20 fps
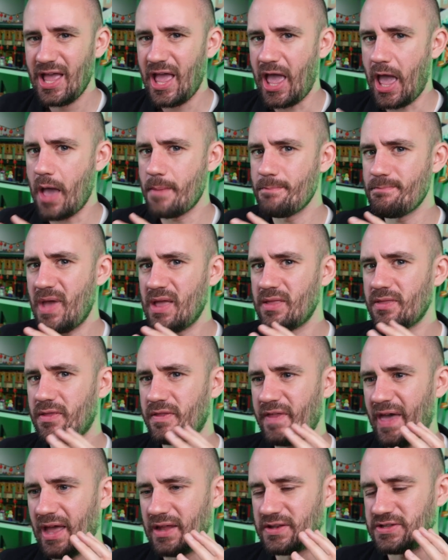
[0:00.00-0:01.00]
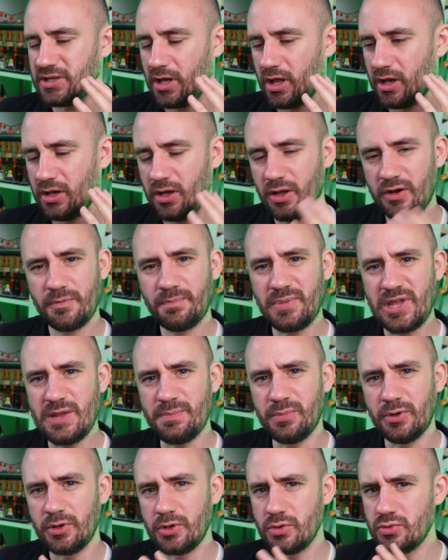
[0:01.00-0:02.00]
it meant that a lot of
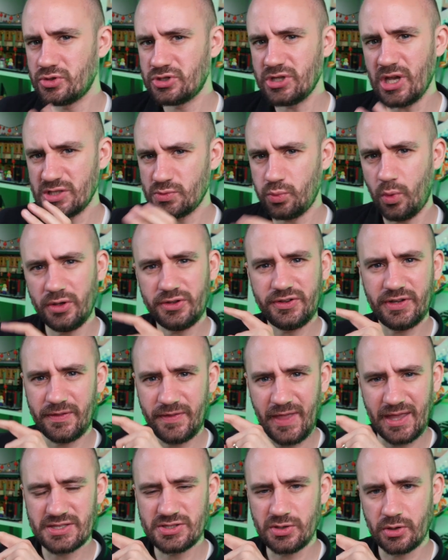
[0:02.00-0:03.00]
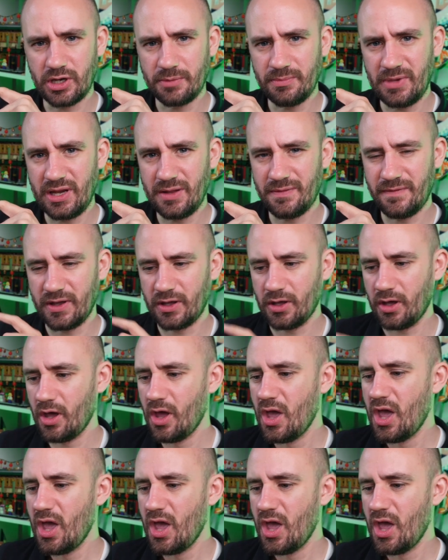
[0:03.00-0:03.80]
people who just wanted that Sonic minifigure